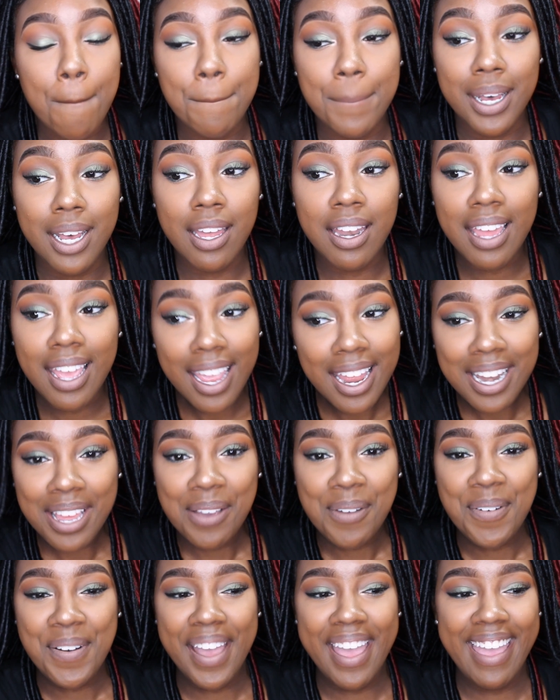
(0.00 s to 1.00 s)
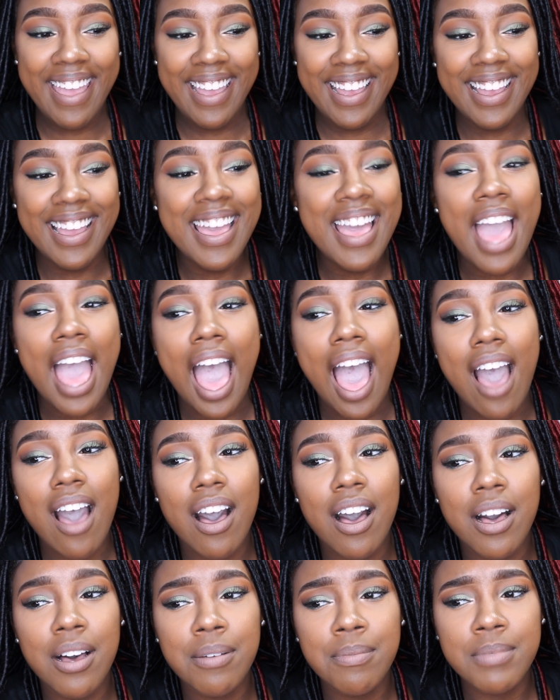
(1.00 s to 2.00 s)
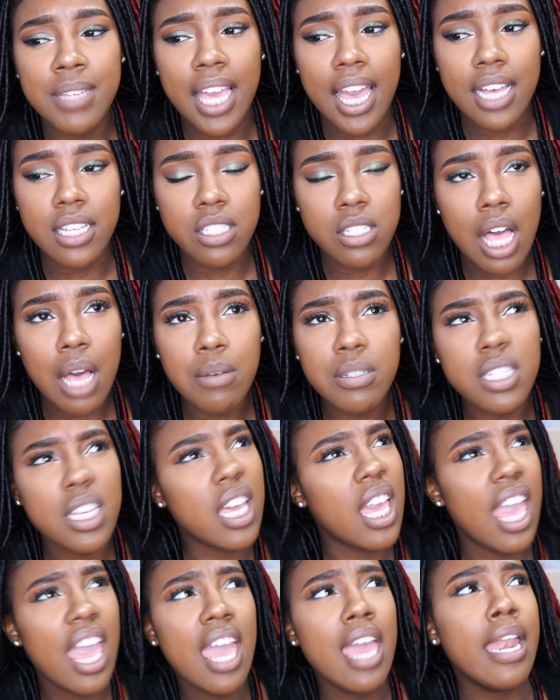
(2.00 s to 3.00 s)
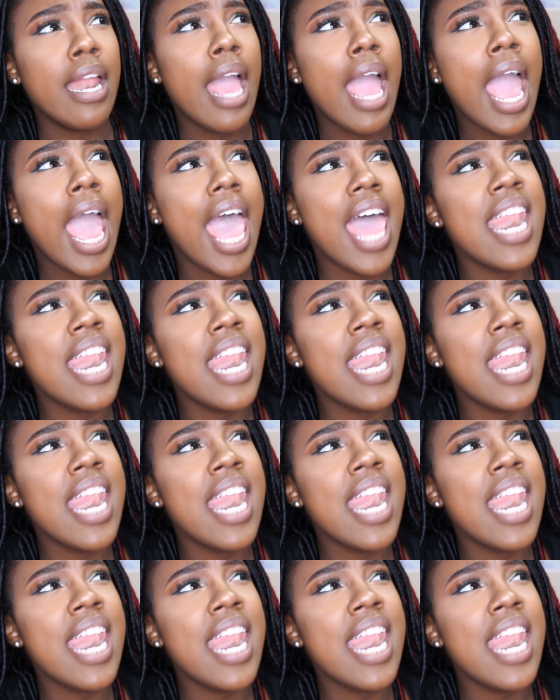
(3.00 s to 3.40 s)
But anyway, yeah, so I was a kid,